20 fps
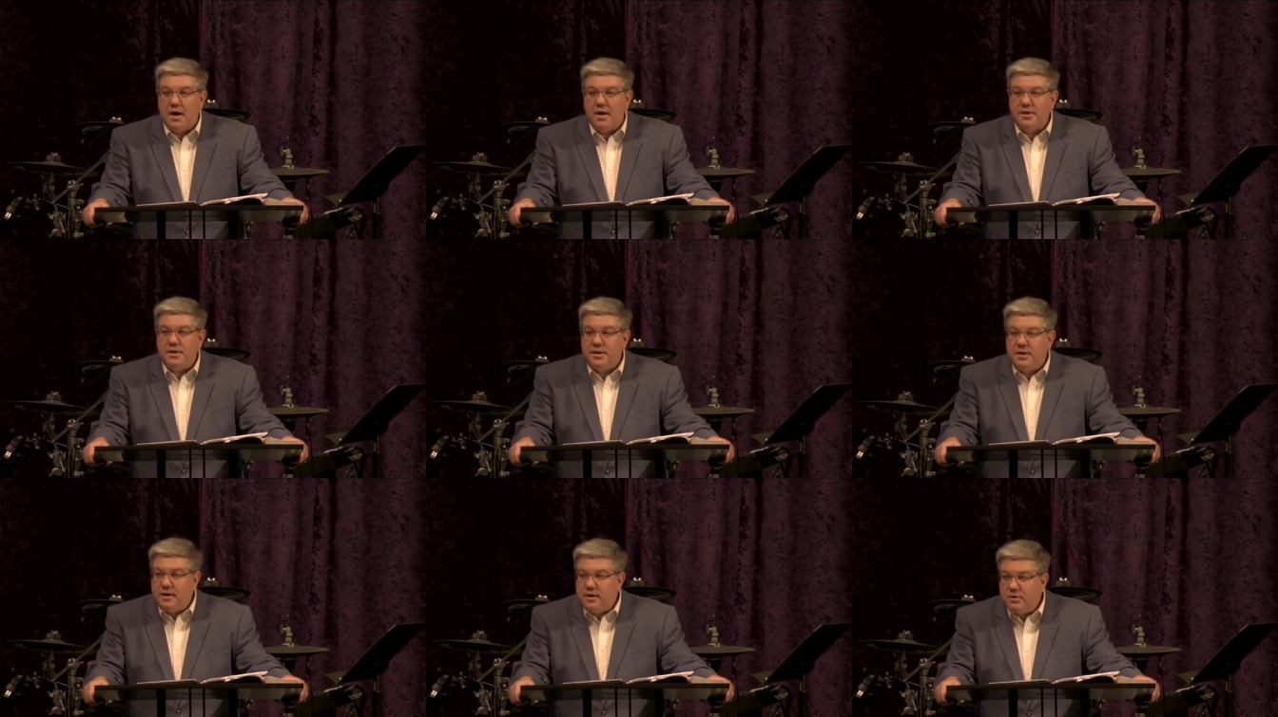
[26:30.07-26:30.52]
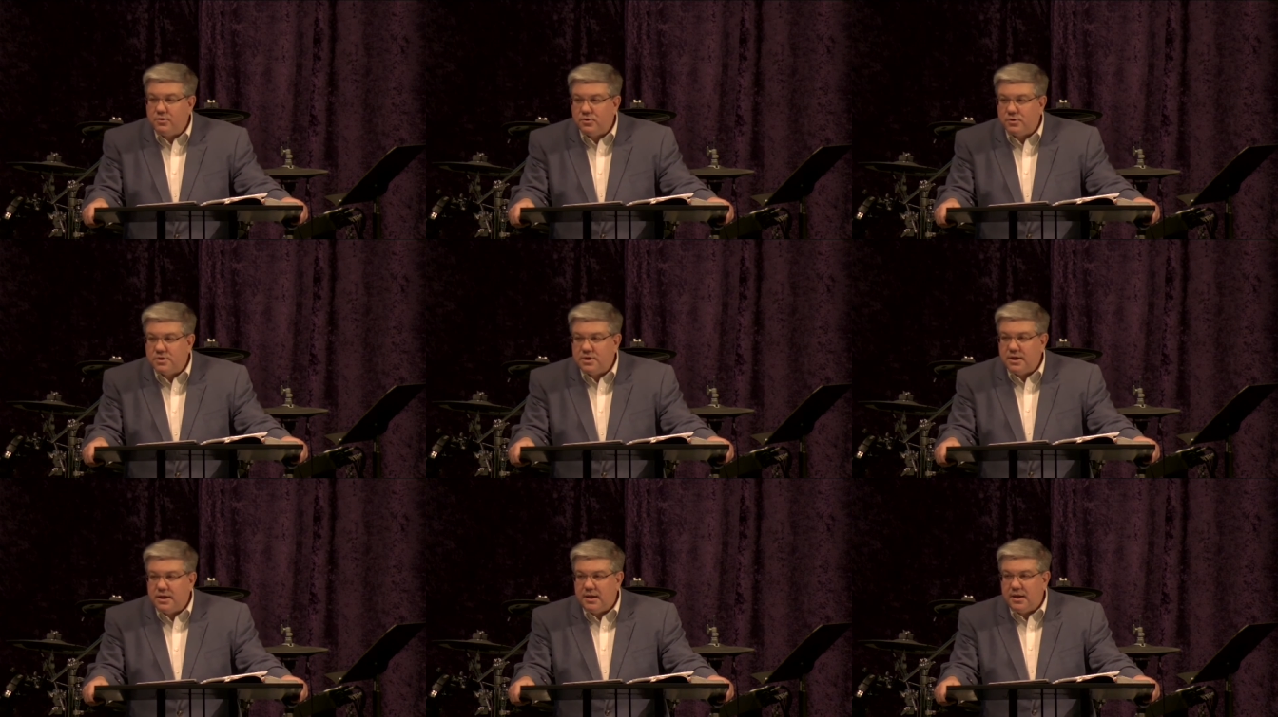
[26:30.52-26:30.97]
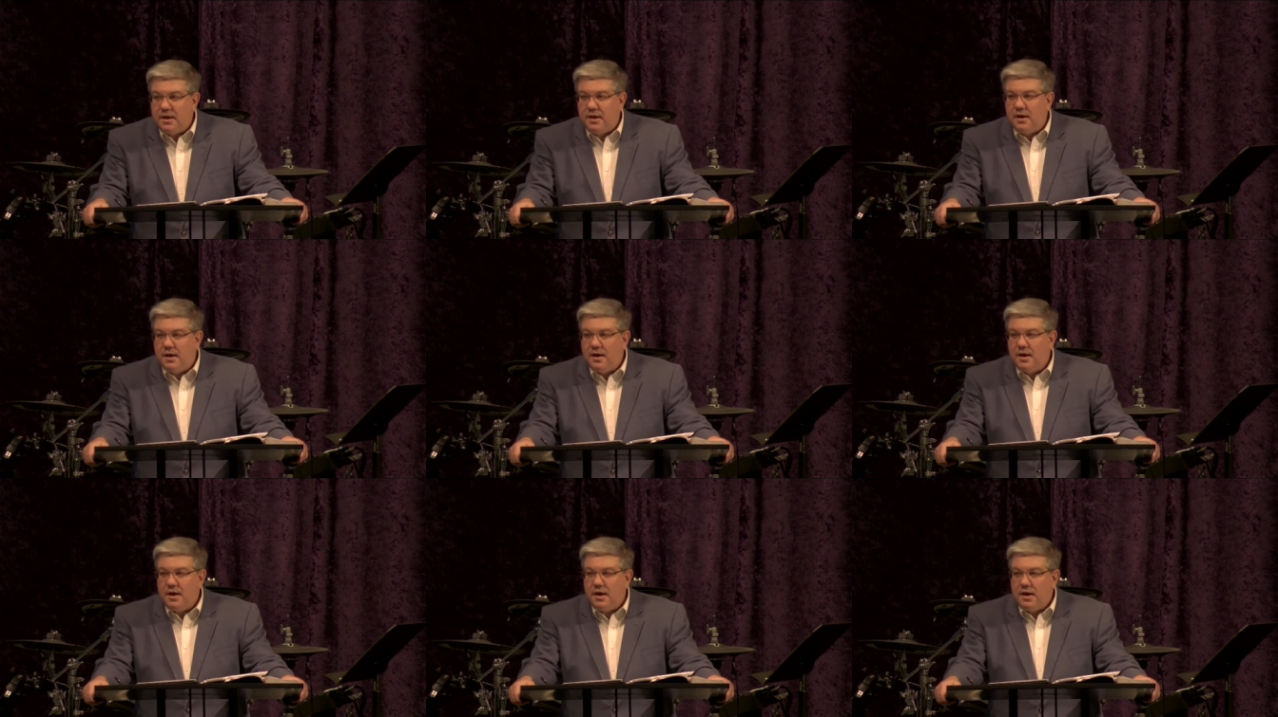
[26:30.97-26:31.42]

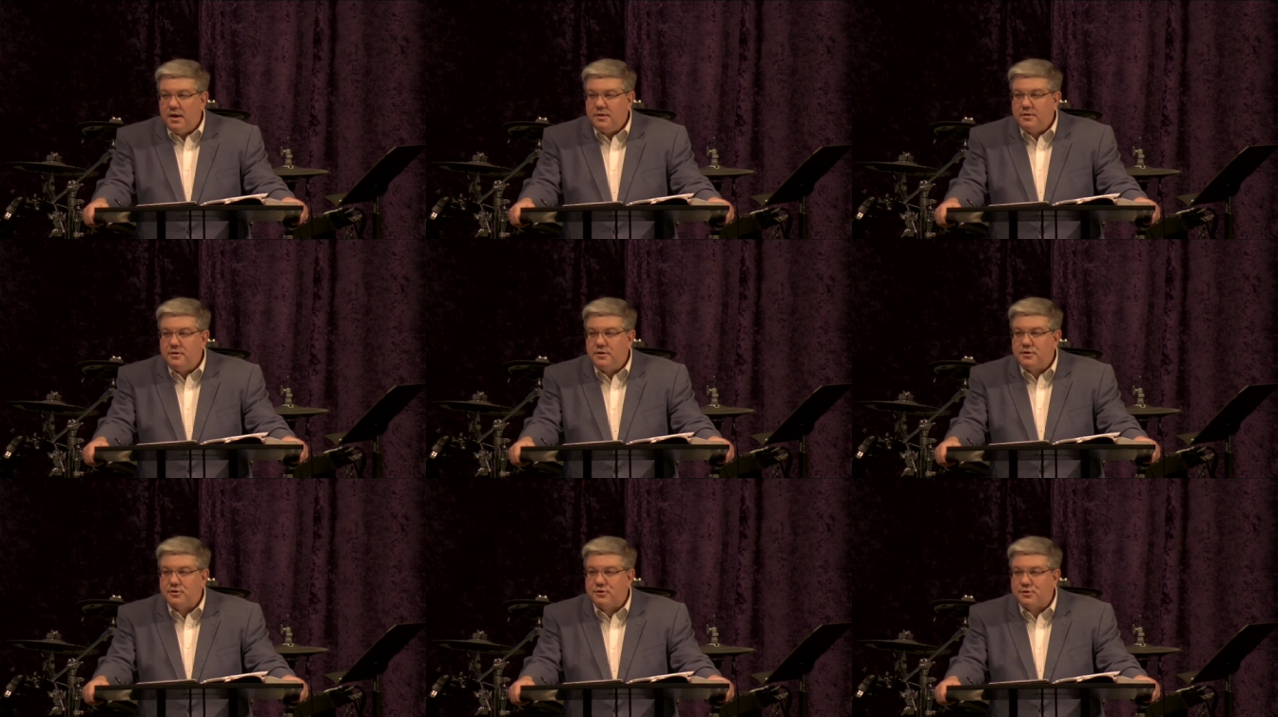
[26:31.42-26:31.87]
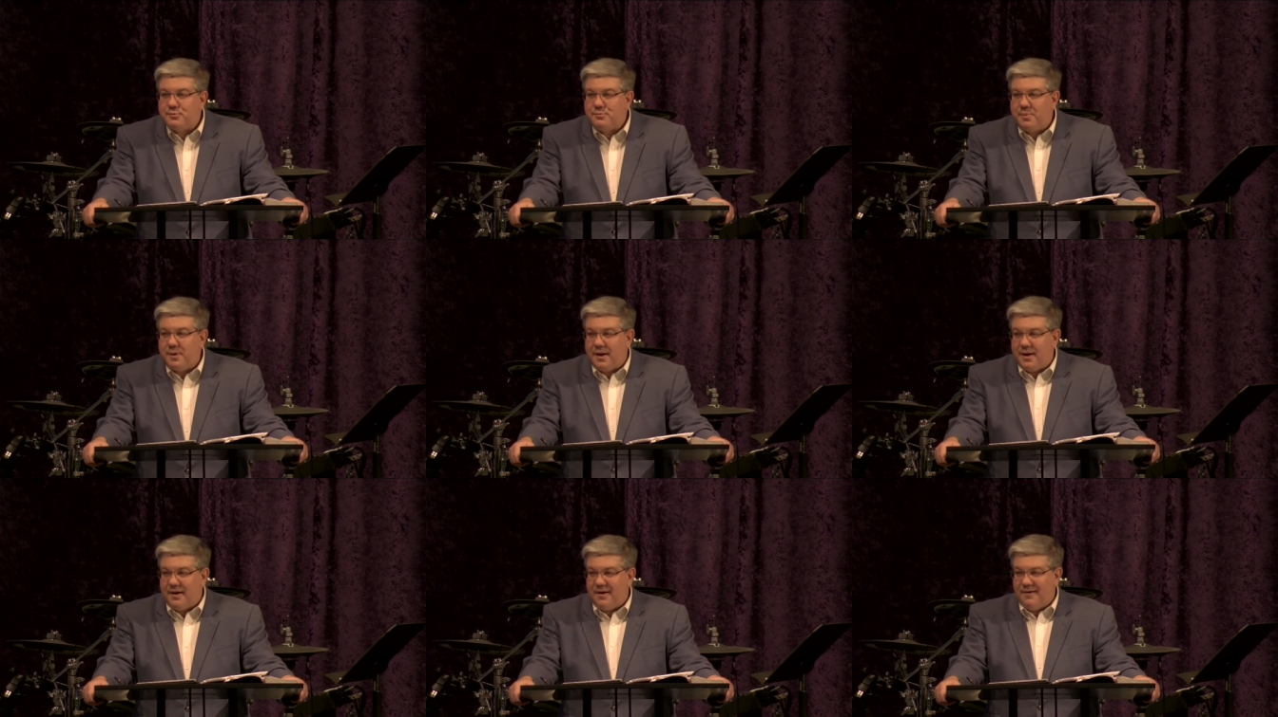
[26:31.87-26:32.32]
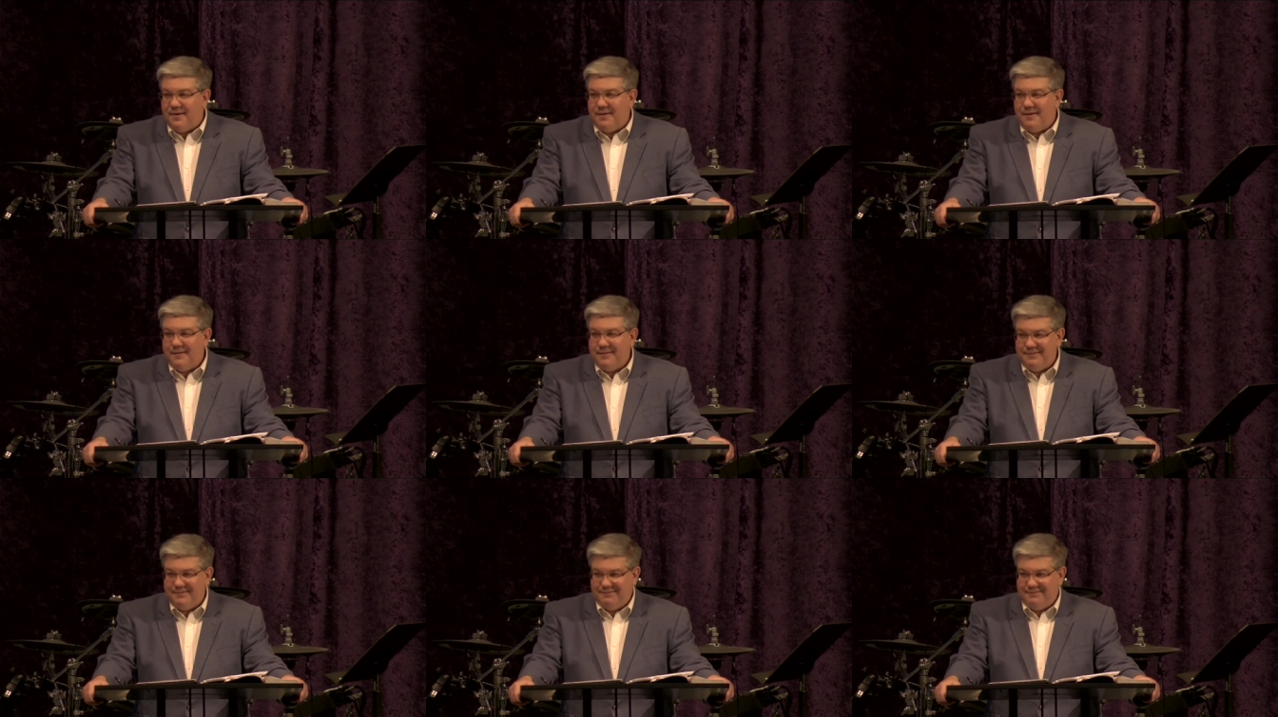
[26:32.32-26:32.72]
unyielding despair.